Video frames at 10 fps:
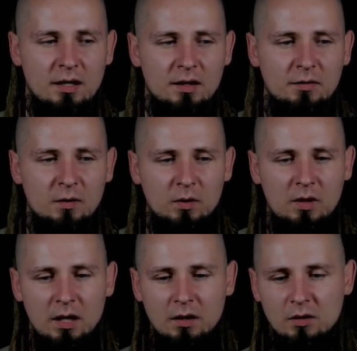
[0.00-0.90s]
if you
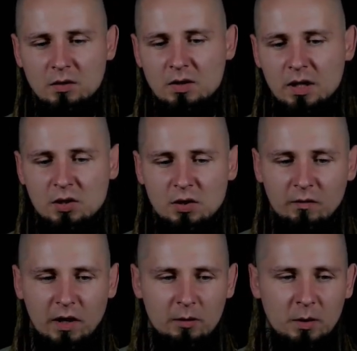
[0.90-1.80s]
get into such
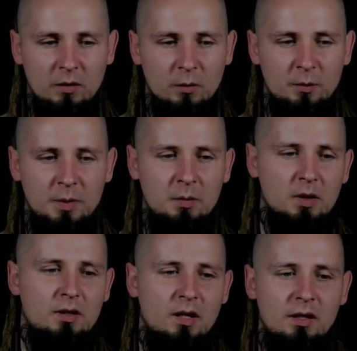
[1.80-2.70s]
environment where
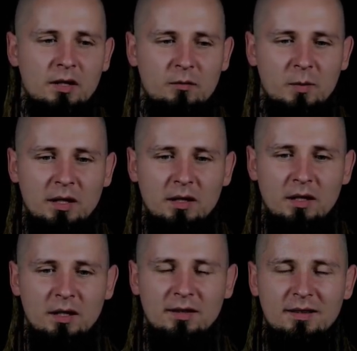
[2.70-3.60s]
people don't have
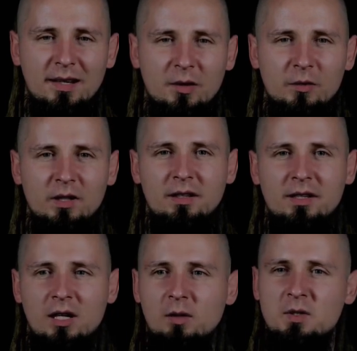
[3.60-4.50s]
money, they really
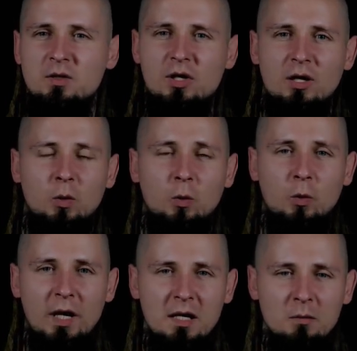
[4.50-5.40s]
helps each other
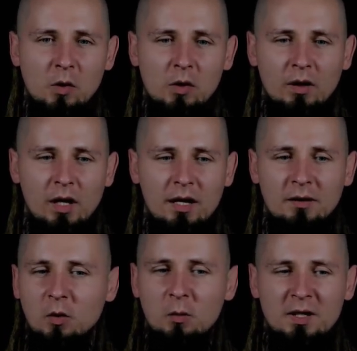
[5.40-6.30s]
way more,
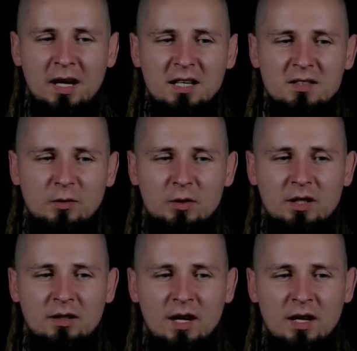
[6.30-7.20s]
and nobody asks for
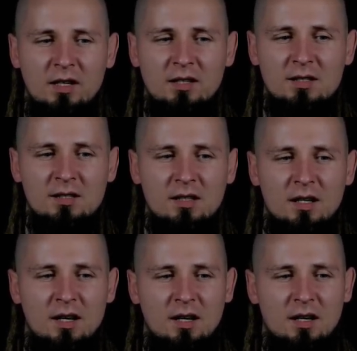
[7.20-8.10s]
that. It's
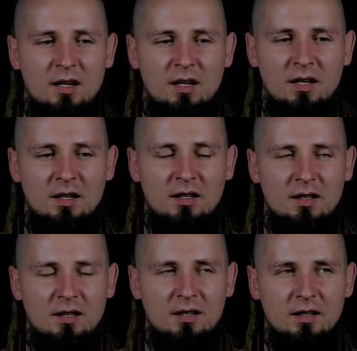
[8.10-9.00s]

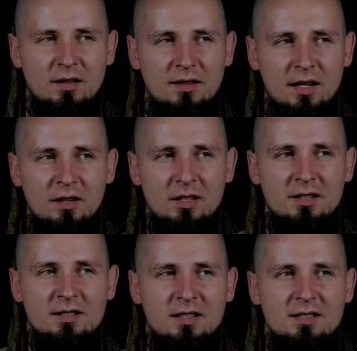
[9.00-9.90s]
there
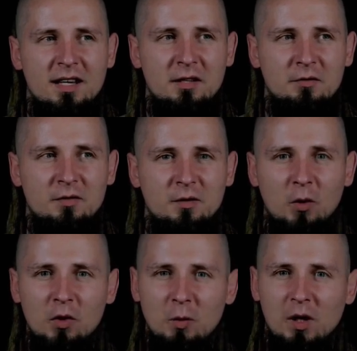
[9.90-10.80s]
it's it's kind of
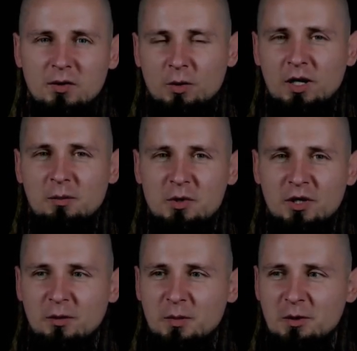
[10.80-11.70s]
normal to help each
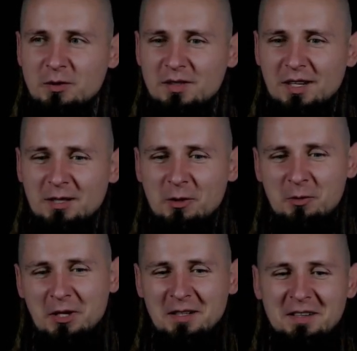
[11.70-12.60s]
other because you know
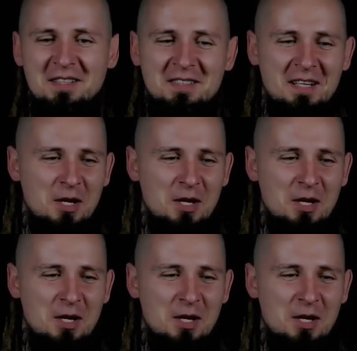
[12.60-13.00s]
you cannot ask